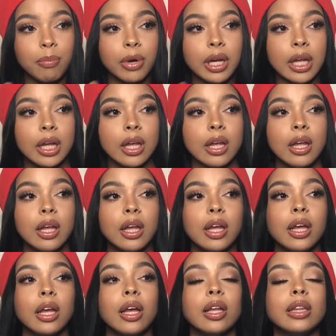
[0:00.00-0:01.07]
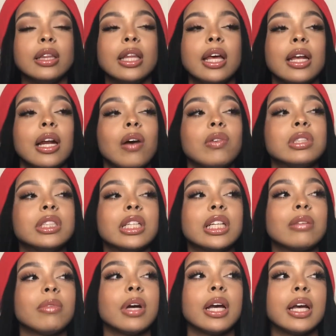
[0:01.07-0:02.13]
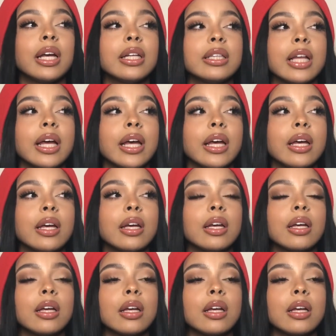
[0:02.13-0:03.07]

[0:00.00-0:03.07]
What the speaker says: But then I was thinking in my head like,